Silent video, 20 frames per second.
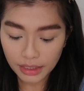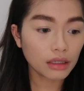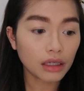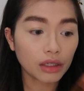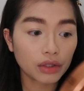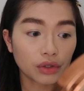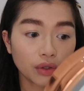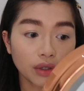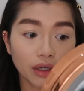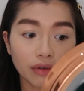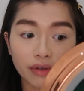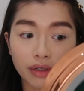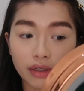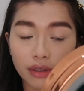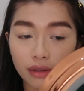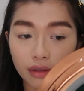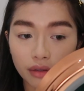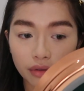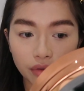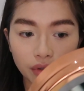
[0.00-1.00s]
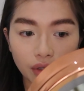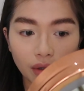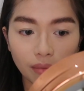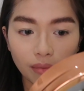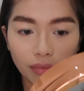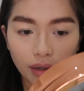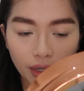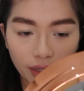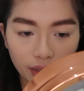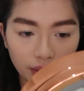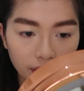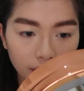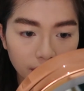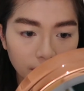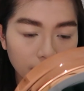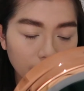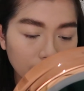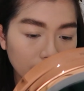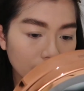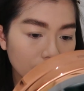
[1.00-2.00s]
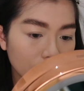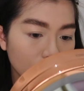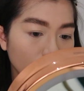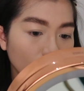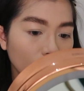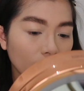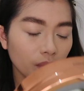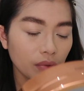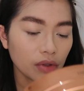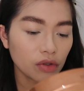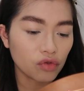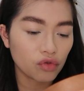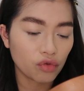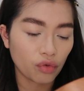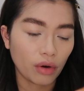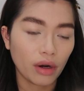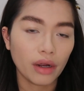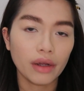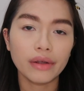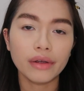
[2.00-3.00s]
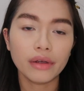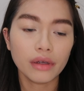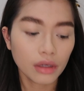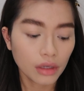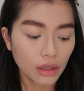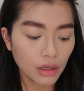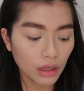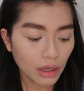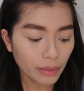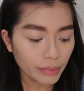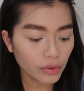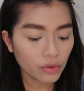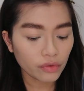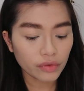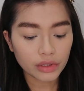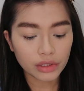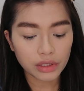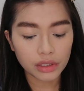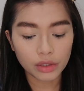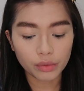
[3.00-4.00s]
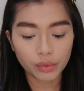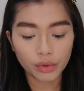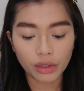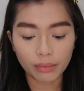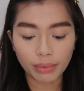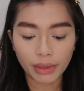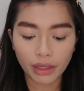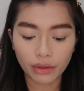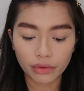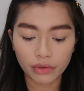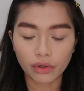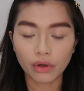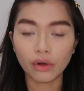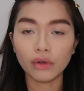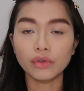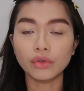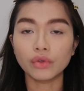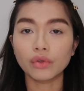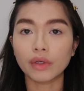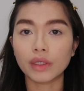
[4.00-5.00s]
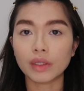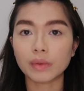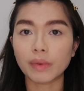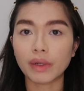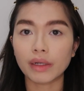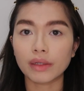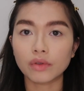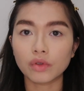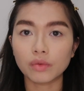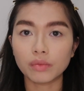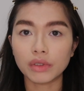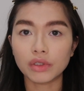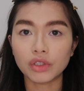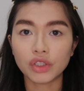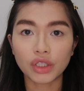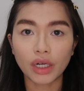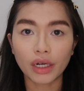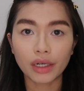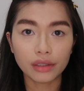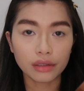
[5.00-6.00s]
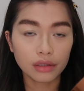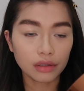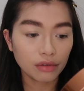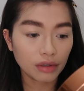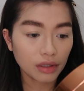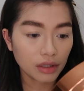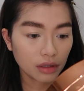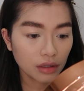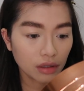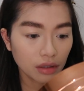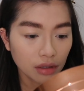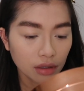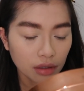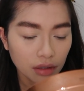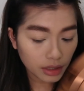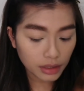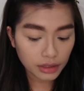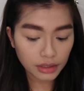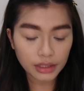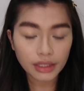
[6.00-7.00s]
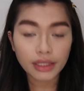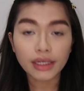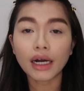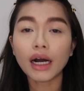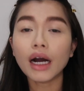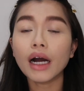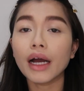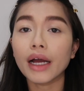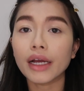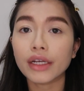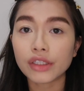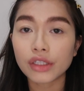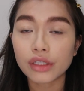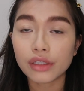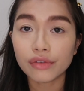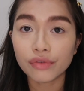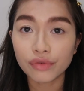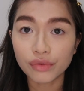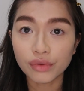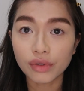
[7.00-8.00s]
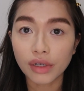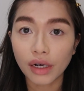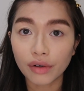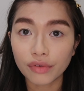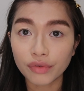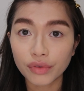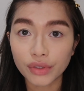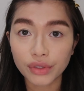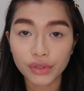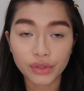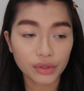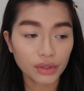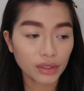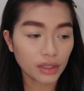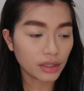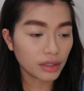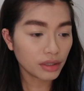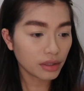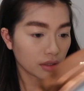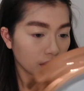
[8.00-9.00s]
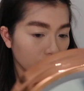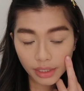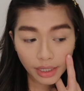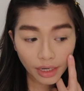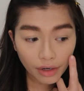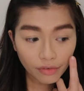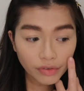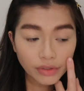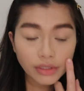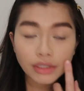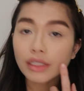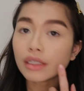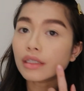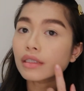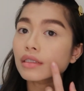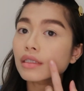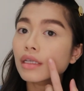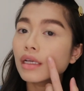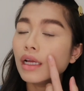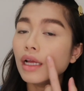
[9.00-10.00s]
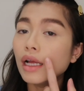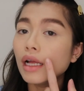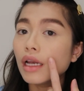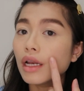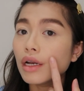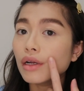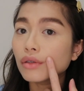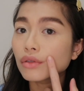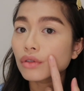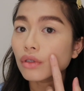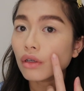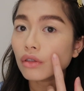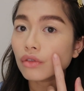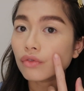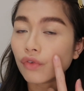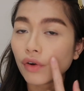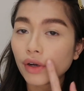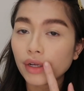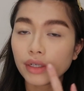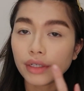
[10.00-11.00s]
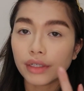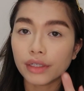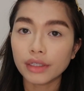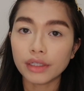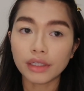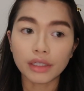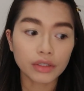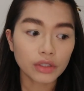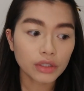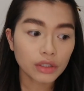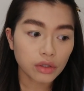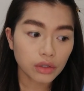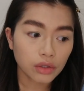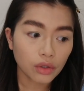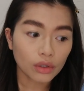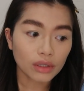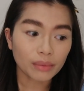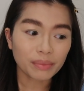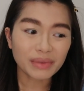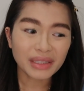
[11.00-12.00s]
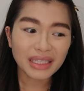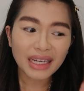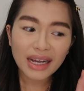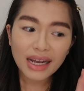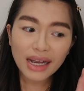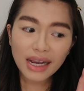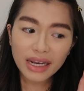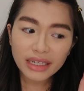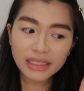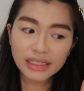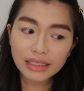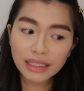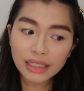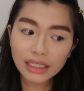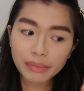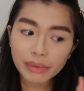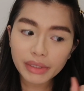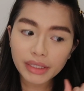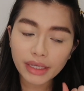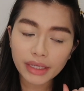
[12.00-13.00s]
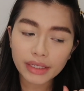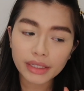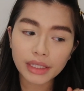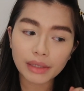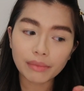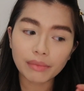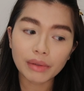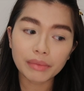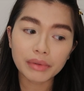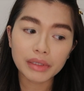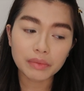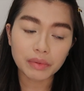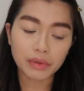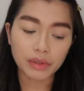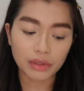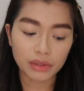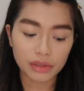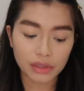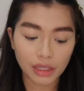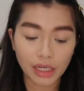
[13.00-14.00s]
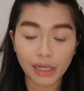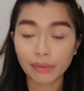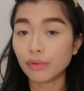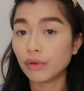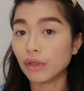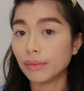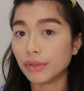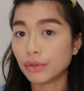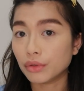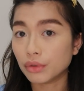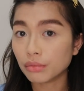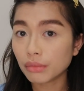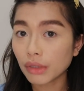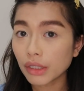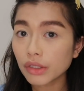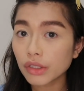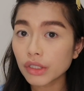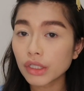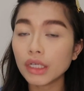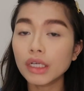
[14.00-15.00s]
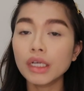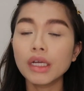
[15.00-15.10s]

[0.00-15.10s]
I don't have anything to complain. It does look a bit dry. I mean, obviously you put a powder on, you don't expect it to be shiny, right? And they are actually full coverage, okay? It covers this little dots right here. It just look a tiny bit cakey. Maybe it's because I put a bit too much.